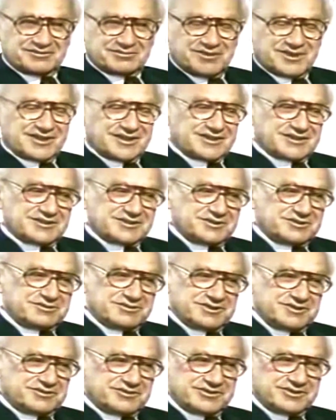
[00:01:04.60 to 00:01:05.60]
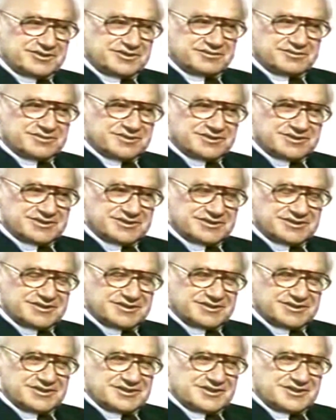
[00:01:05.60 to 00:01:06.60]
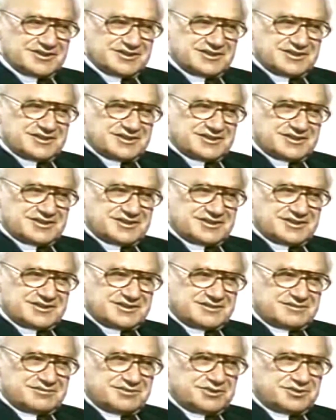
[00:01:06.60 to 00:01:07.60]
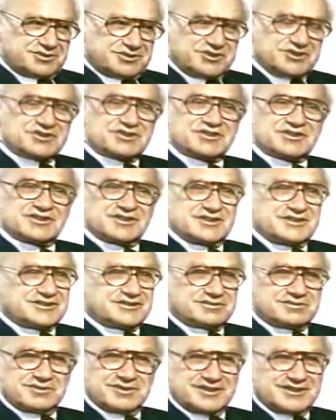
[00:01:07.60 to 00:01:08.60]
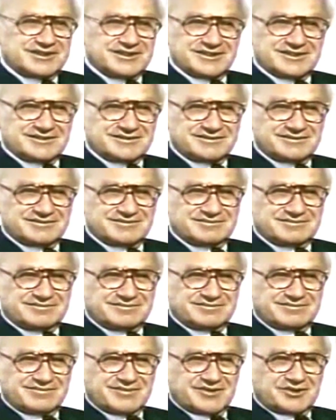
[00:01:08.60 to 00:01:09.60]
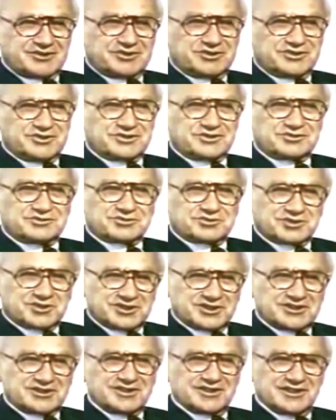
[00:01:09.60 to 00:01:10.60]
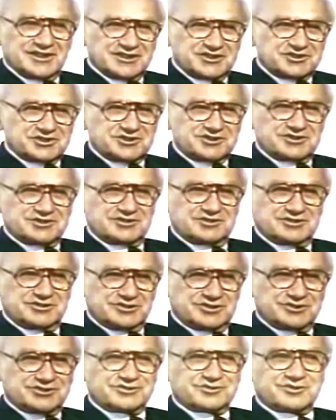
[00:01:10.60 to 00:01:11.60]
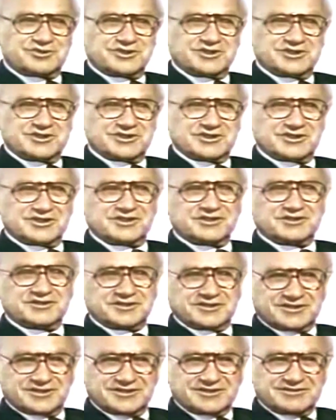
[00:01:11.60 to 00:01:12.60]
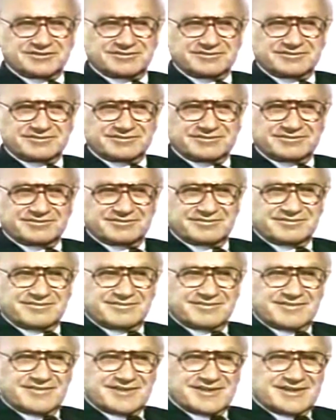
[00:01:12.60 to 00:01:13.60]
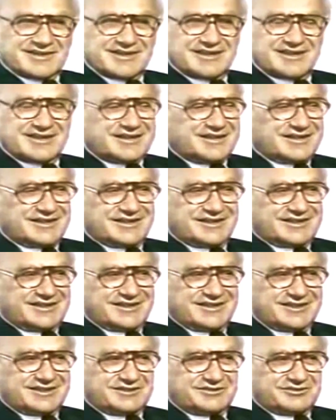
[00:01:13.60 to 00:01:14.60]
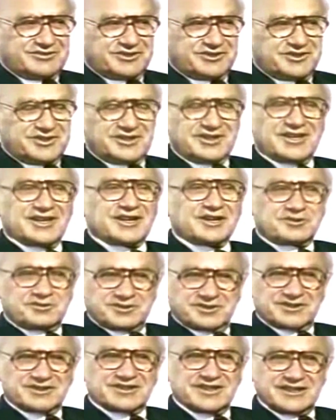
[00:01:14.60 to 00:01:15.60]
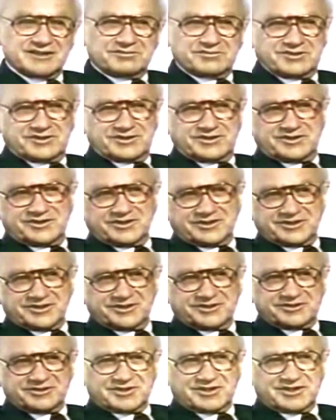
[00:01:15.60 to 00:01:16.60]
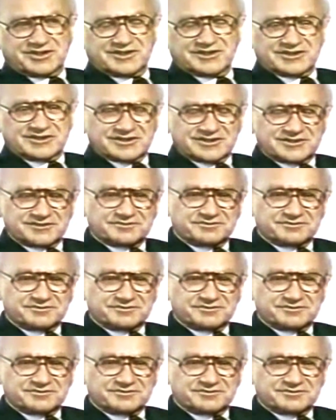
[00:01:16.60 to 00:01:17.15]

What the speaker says: monetary reform that the most insidious way to destroy a nation is to destroy its currency. And he has a very eloquent statement along those lines.